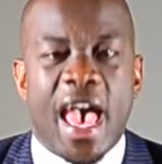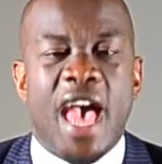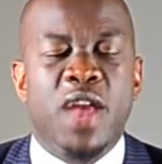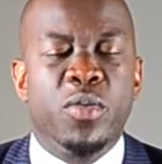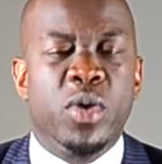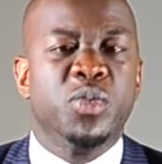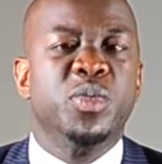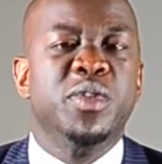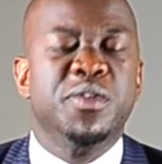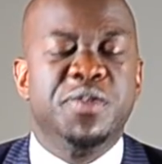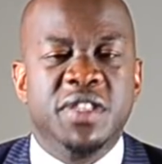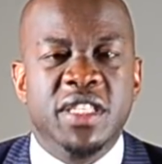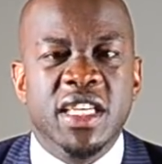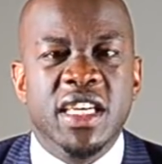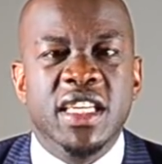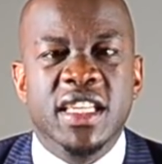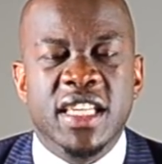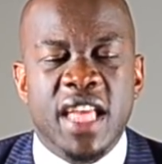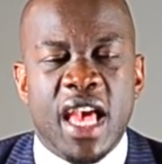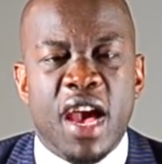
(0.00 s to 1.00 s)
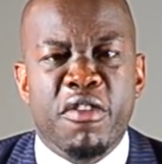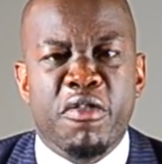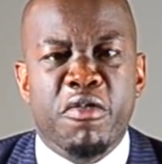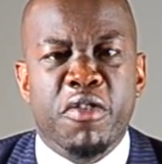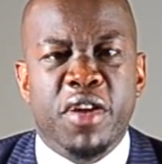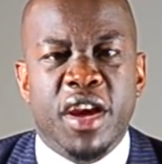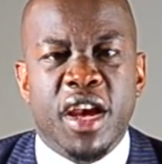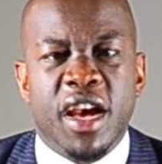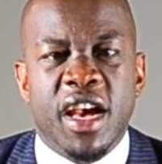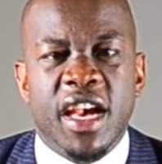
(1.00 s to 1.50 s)
And what we've seen in
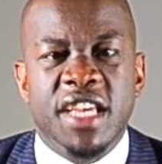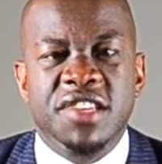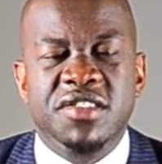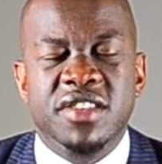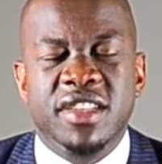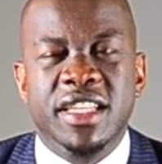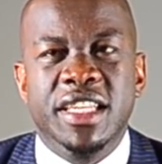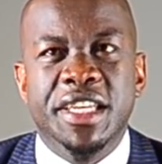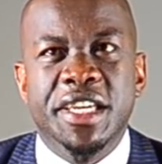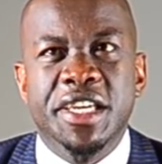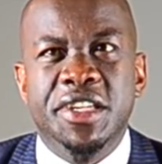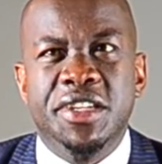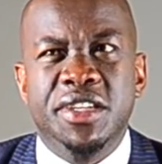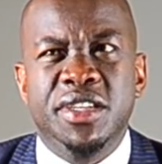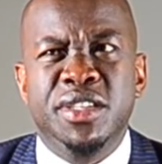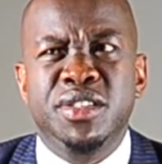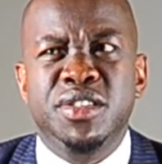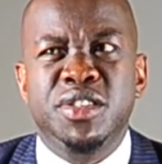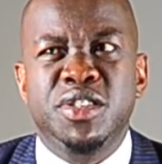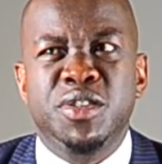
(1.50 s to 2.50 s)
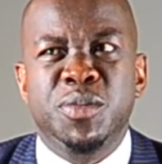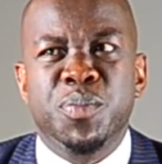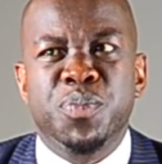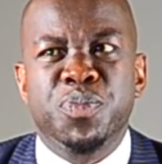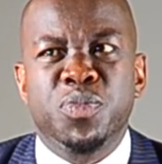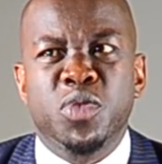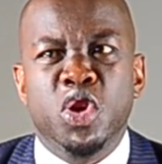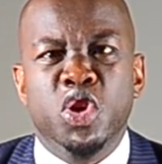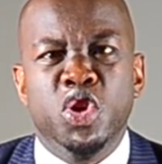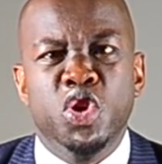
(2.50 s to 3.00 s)
Africa is leaders
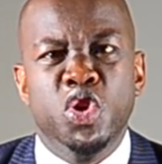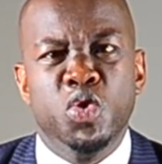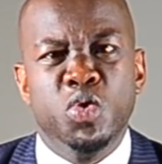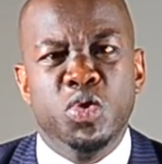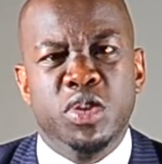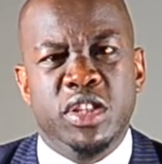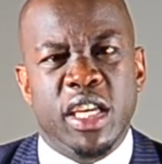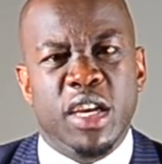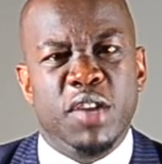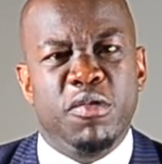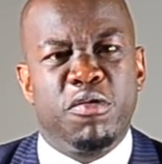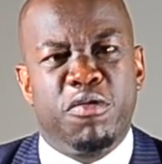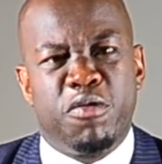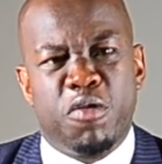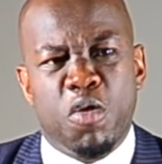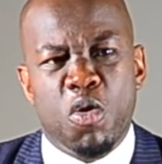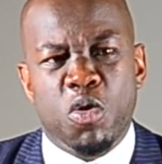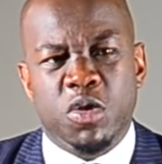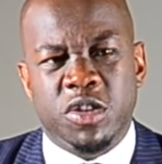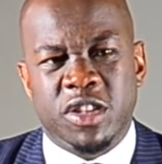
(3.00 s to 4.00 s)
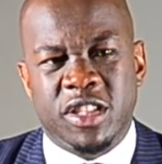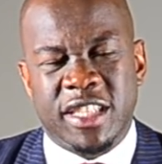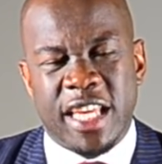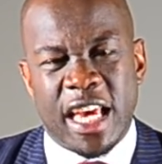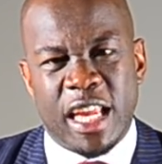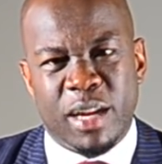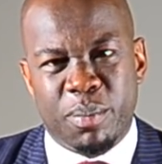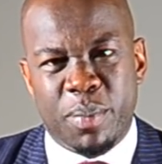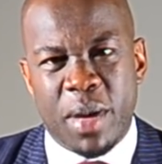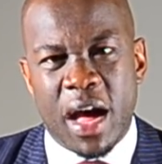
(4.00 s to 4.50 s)
using force
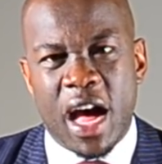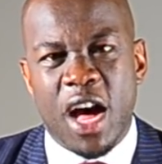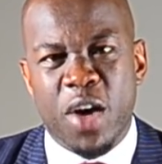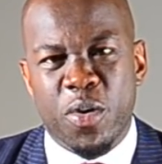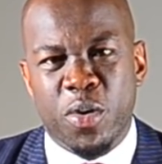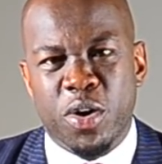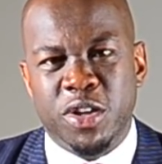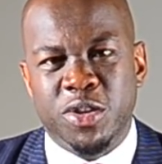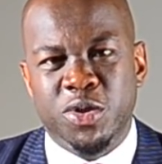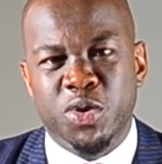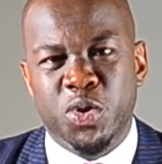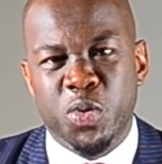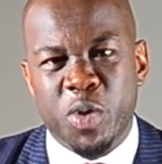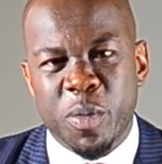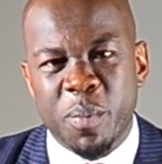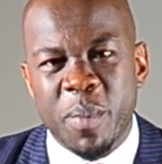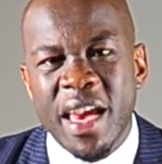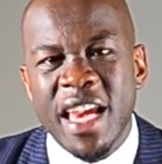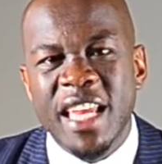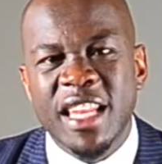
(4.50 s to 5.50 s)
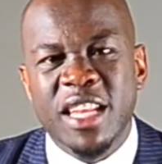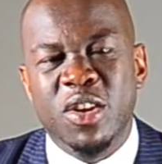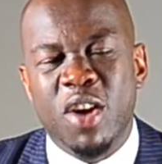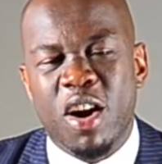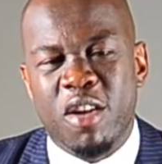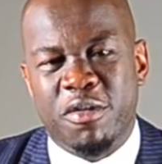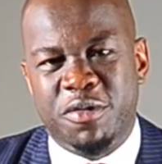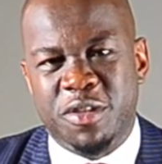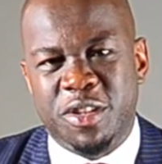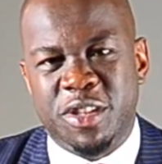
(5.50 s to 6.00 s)
and power to remain in
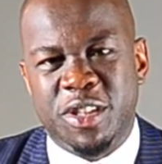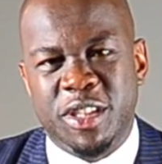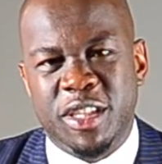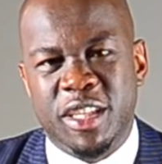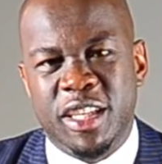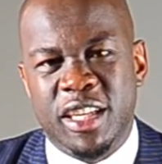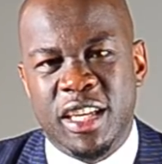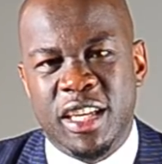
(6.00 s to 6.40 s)
office.